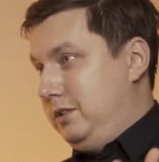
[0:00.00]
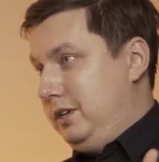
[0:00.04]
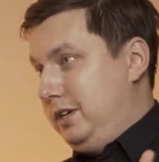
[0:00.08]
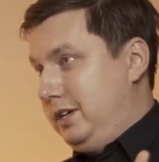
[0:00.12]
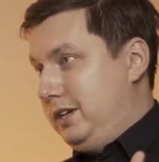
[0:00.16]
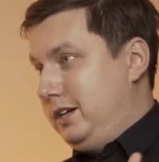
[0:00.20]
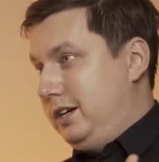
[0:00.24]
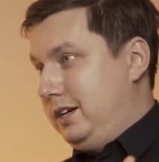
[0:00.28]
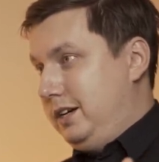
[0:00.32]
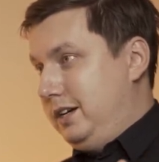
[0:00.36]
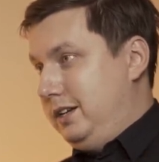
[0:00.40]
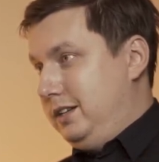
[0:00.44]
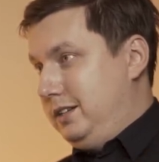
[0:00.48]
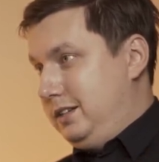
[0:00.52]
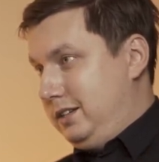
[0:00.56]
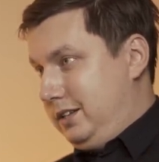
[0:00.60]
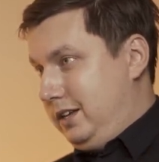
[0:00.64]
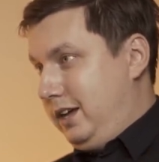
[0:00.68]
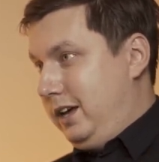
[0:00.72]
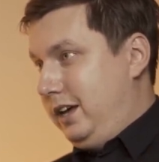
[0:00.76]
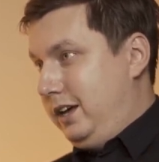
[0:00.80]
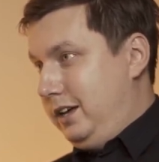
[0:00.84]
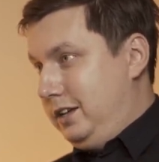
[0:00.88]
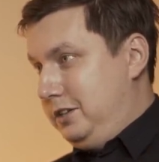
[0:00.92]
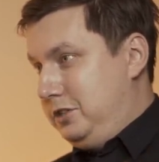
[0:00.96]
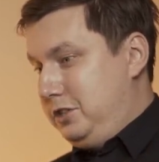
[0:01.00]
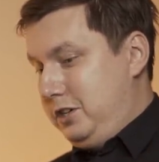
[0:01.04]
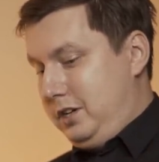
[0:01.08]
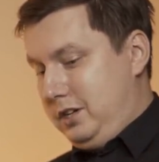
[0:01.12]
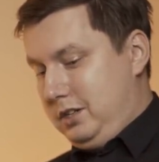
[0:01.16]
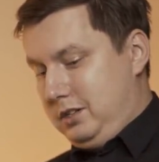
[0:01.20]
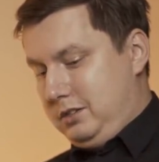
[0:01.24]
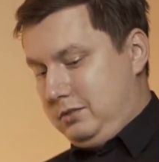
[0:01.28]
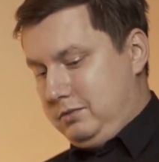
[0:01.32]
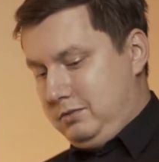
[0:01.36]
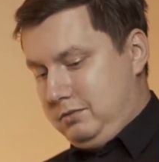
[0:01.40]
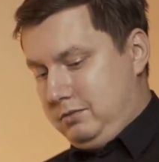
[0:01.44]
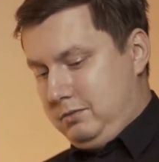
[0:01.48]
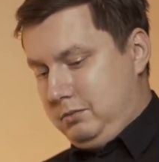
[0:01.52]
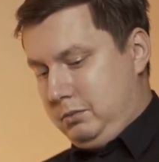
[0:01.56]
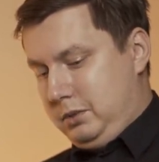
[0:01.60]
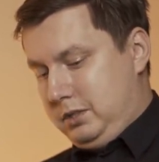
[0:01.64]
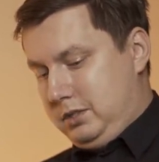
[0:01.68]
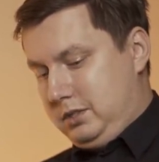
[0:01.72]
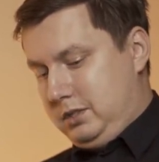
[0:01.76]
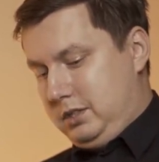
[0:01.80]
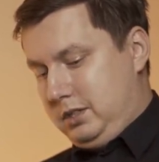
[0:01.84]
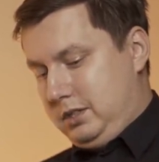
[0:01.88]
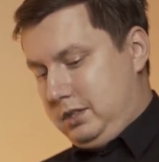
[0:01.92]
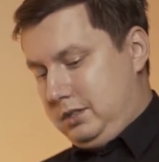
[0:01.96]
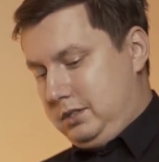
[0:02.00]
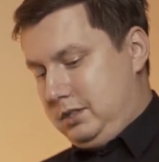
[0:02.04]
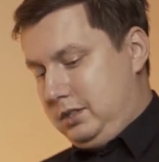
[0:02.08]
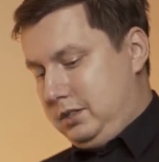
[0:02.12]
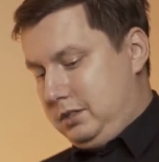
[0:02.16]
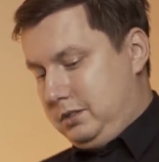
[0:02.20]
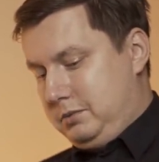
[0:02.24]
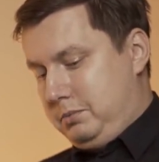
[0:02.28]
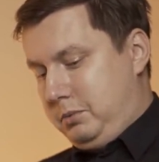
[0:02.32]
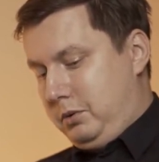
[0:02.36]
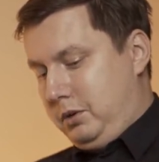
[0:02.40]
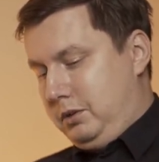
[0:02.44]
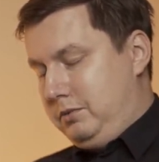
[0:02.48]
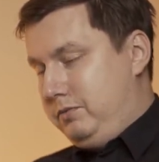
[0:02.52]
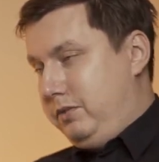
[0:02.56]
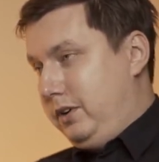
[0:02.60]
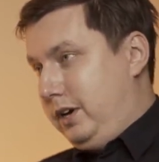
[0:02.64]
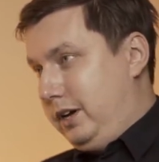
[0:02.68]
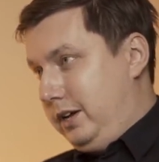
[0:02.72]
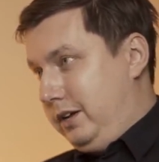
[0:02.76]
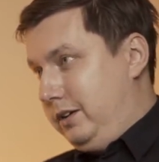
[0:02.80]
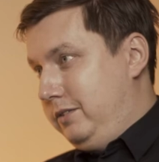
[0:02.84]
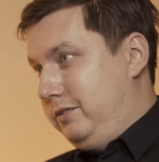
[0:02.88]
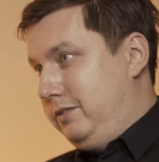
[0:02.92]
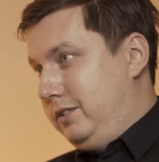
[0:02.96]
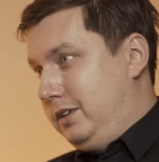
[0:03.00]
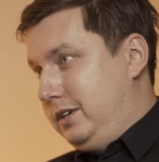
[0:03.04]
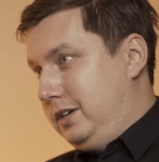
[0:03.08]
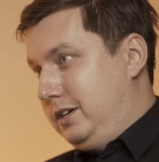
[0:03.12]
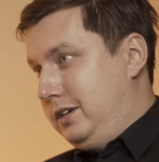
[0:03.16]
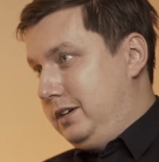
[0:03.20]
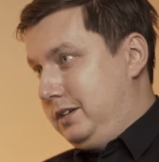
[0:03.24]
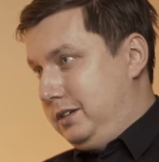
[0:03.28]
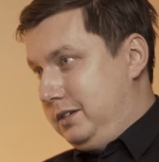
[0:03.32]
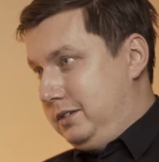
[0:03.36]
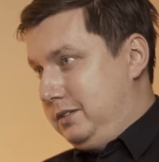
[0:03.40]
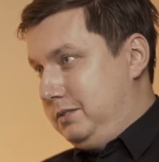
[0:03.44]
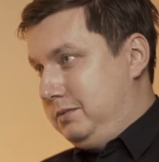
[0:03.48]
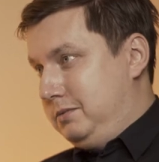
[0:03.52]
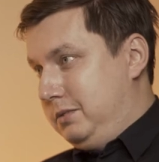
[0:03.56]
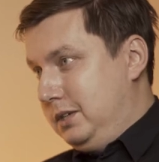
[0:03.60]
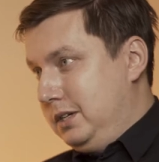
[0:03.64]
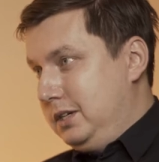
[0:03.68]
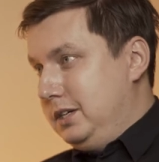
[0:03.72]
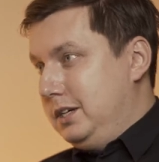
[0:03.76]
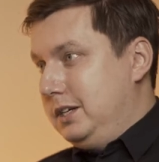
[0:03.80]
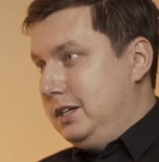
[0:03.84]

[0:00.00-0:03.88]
Riga in KHL with 6.5